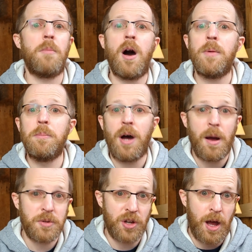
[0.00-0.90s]
mom and
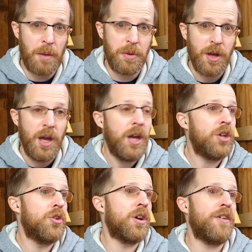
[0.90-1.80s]
pop shop,
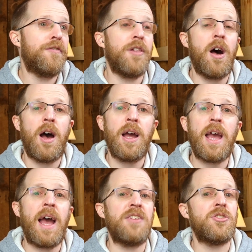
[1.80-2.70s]
you're going to fly
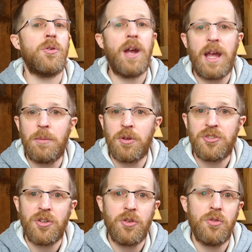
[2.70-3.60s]
as you're able
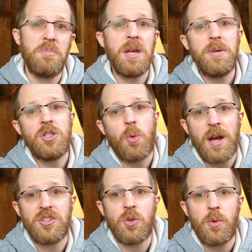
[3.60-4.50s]
to, maybe
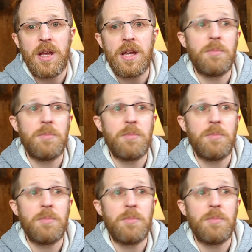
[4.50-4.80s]
twice a week,